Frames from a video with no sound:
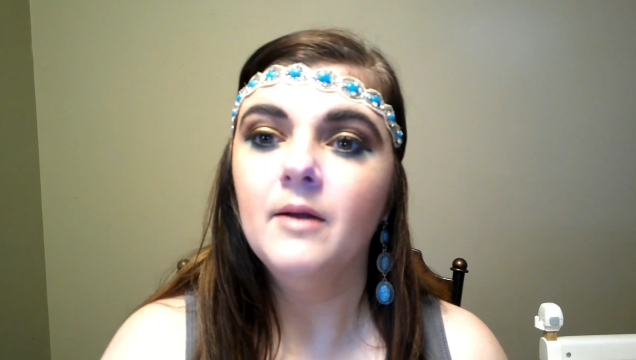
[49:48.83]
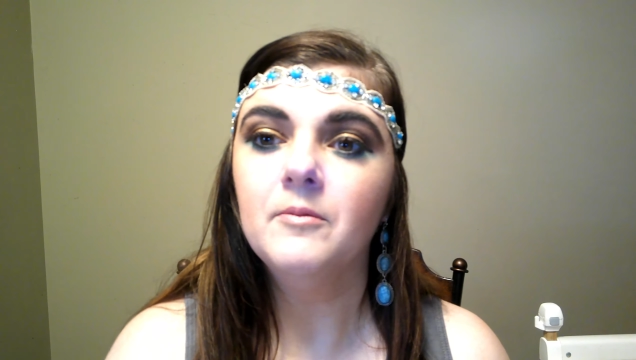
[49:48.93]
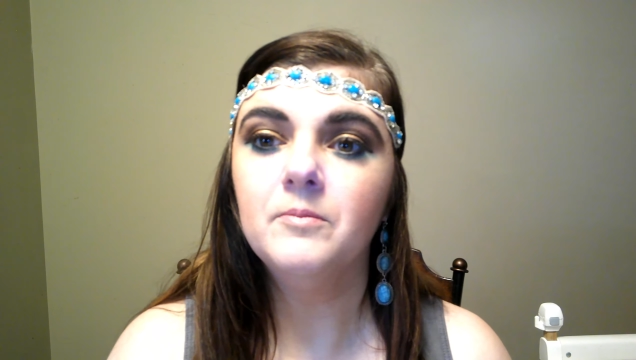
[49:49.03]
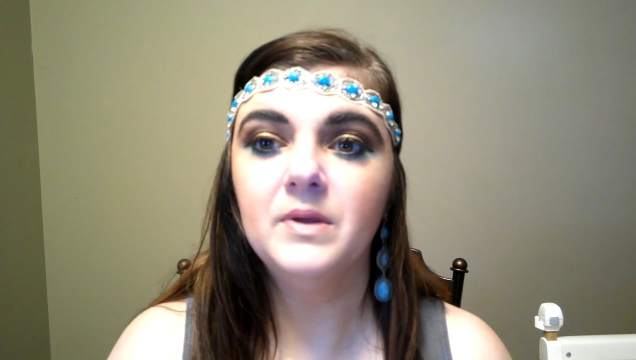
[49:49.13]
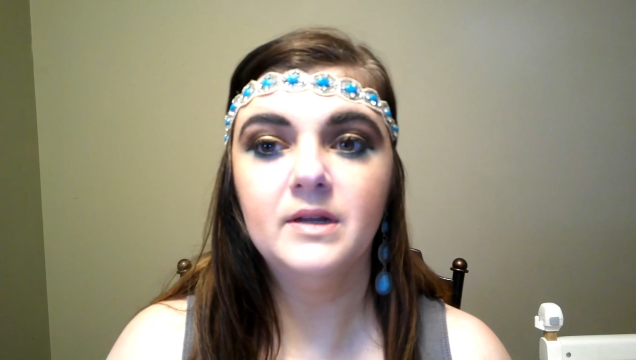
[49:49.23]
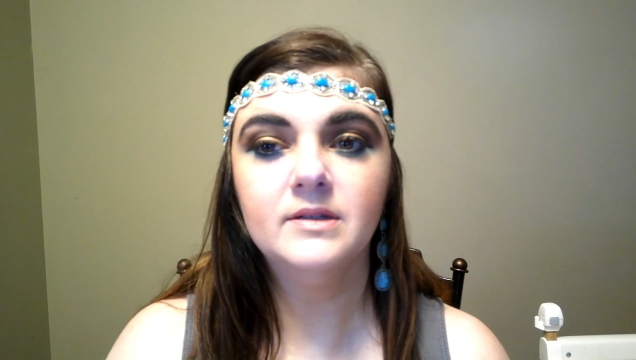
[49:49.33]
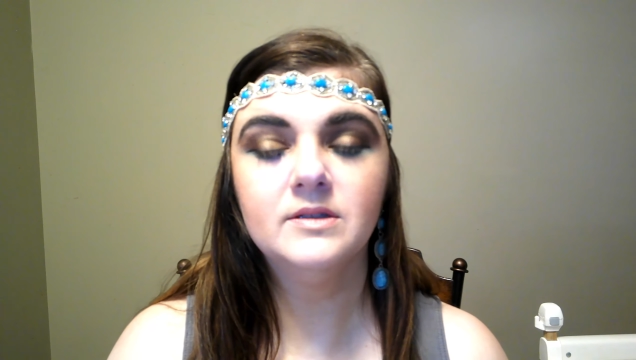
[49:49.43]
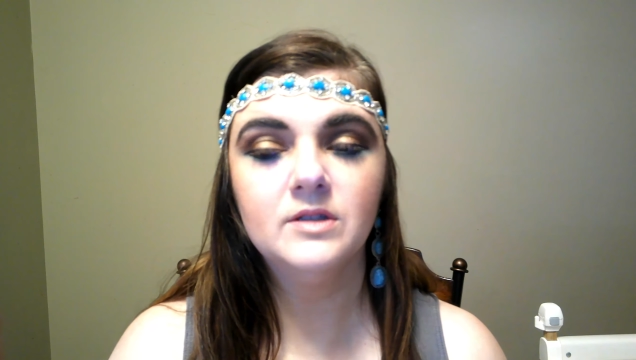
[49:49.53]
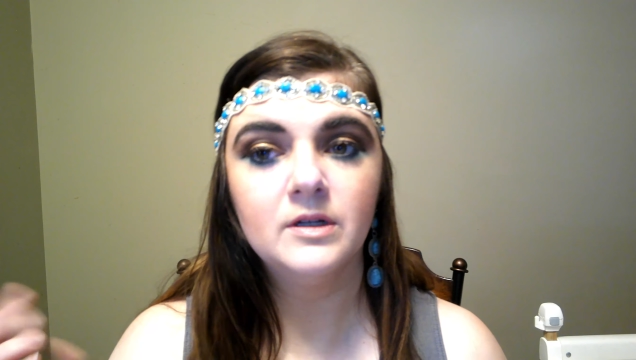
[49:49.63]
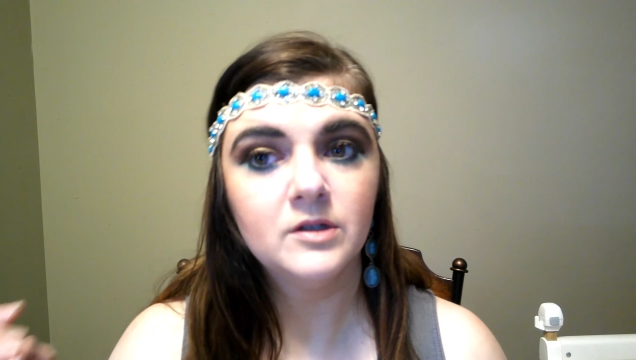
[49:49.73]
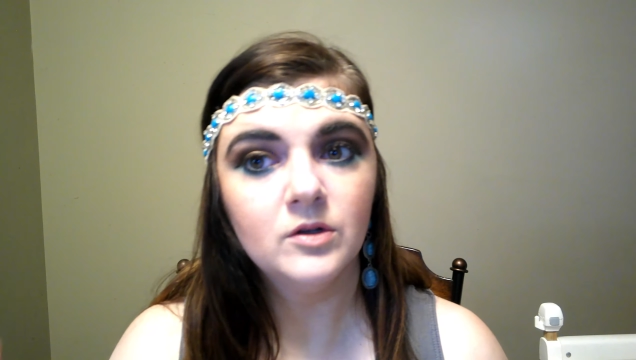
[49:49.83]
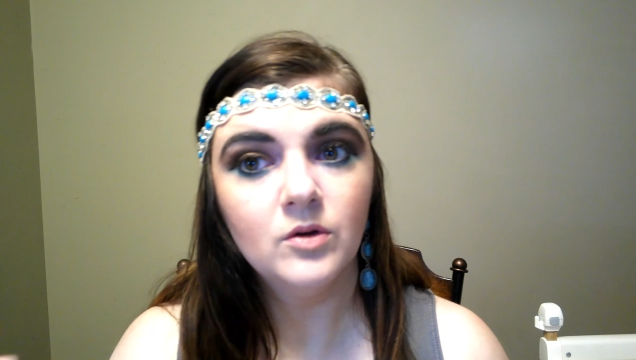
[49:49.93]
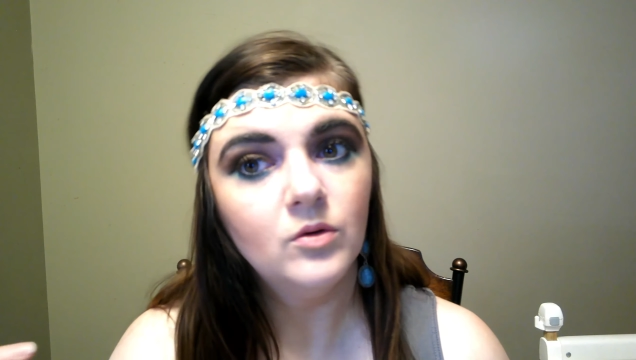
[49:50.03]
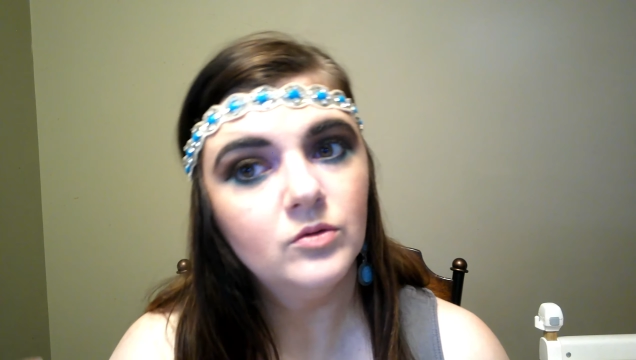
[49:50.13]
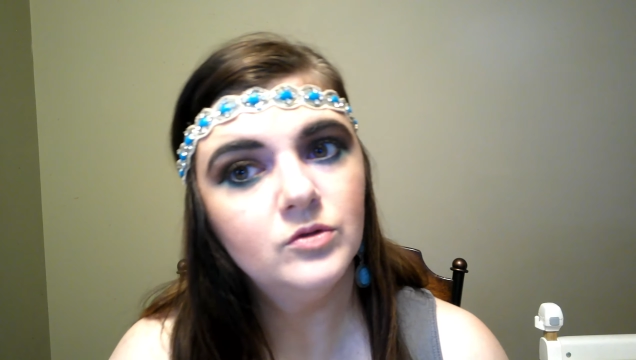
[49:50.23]
but it's not
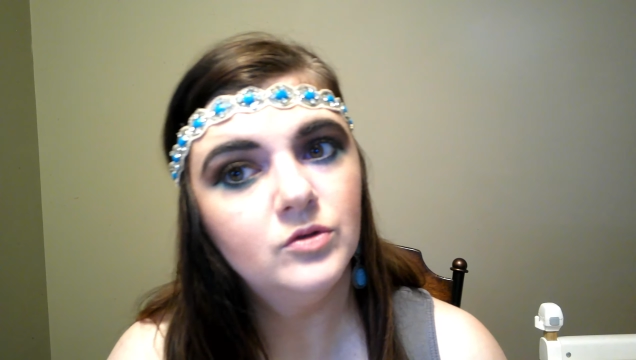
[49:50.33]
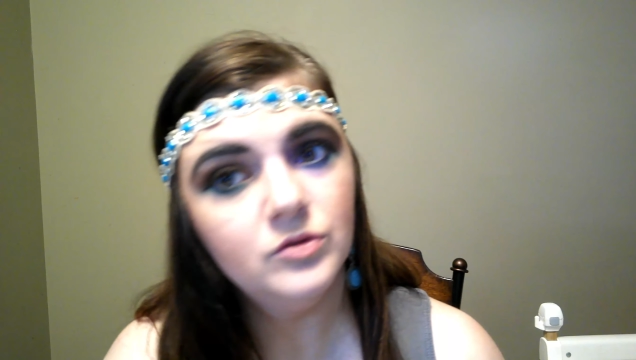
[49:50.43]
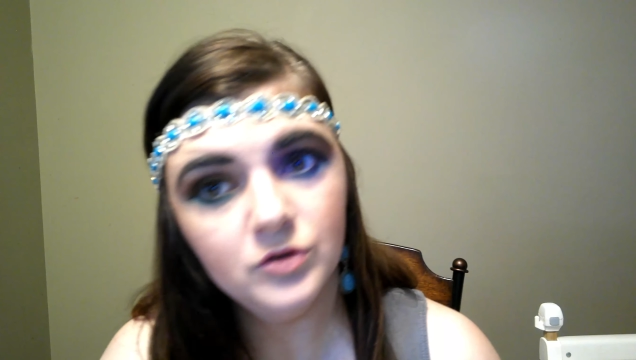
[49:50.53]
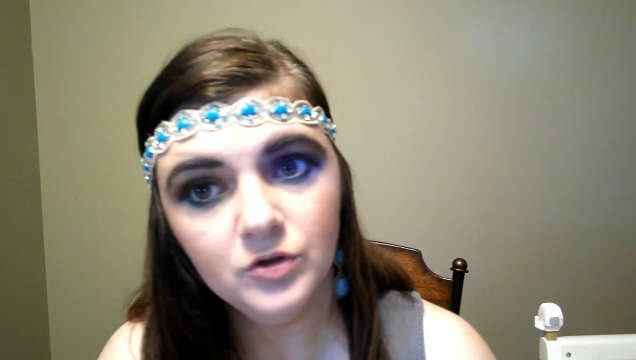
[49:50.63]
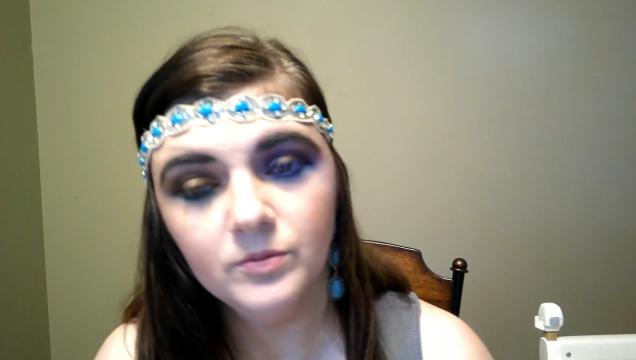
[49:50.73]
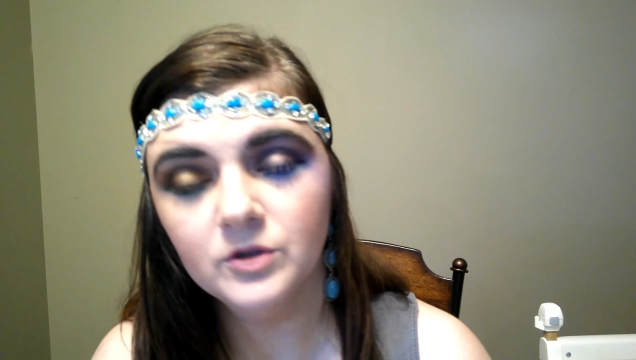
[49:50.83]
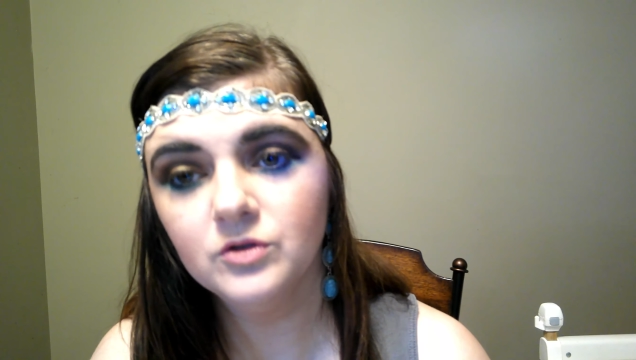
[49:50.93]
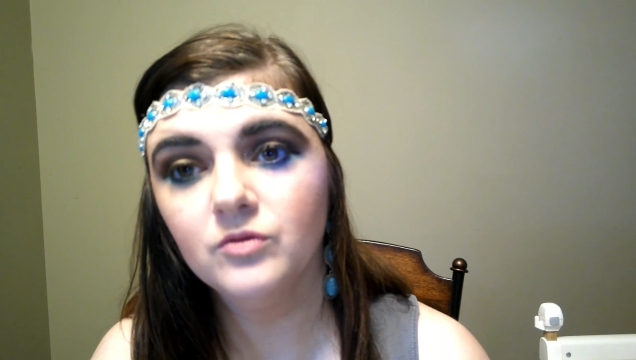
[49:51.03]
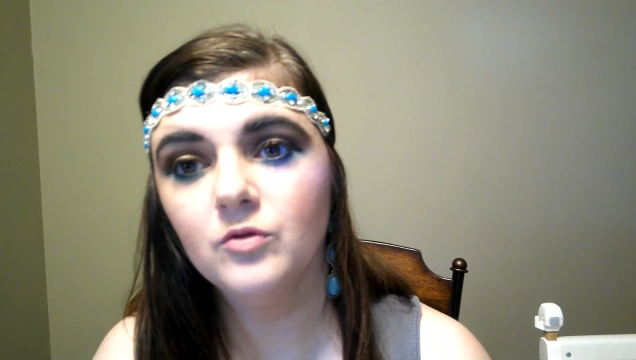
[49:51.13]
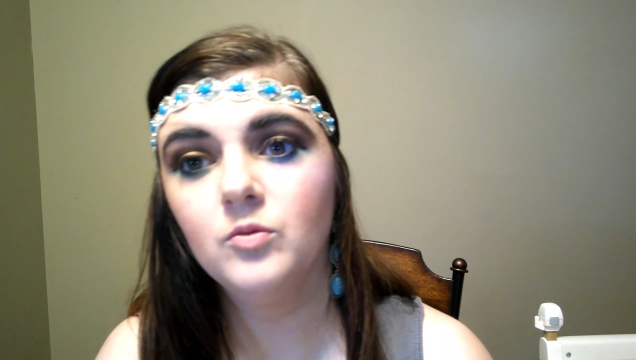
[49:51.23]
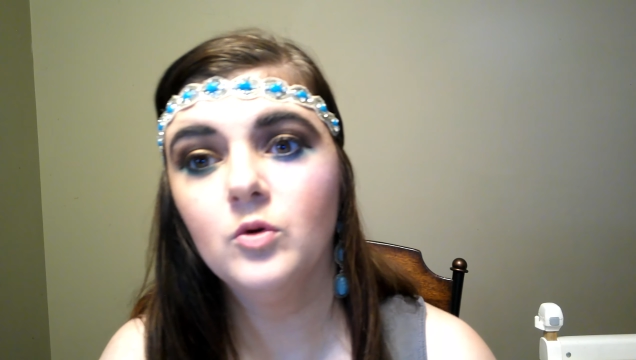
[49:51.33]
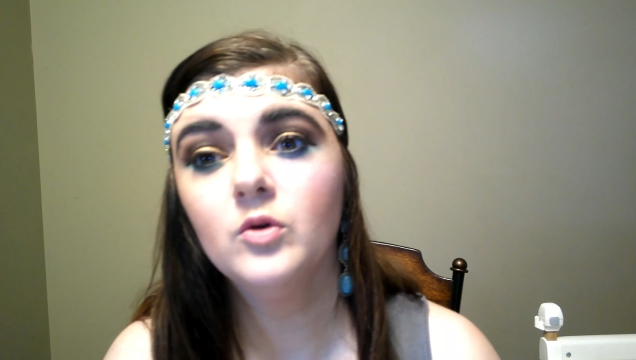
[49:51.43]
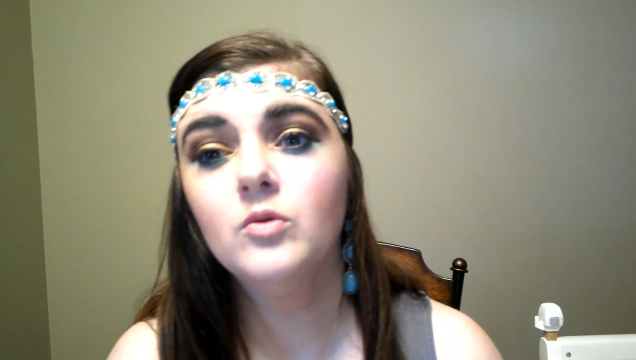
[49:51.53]
too much overboard,